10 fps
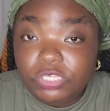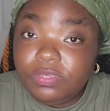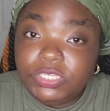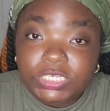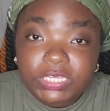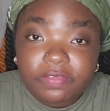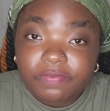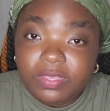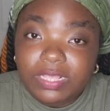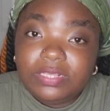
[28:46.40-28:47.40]
to
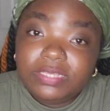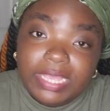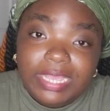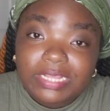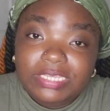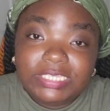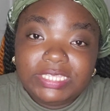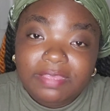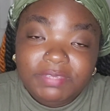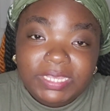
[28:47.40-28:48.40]
achieve a lot in
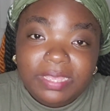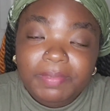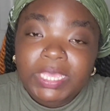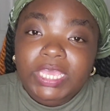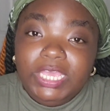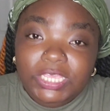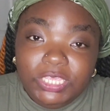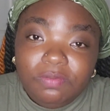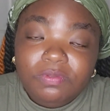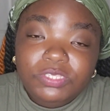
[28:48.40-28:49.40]
this lifetime
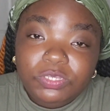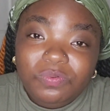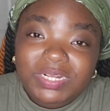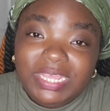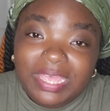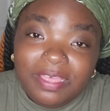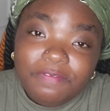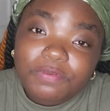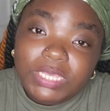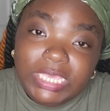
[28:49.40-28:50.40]
and you will do
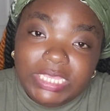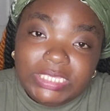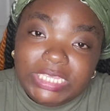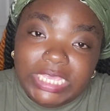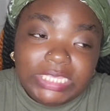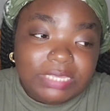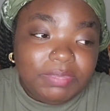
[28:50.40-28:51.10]
whatever it takes.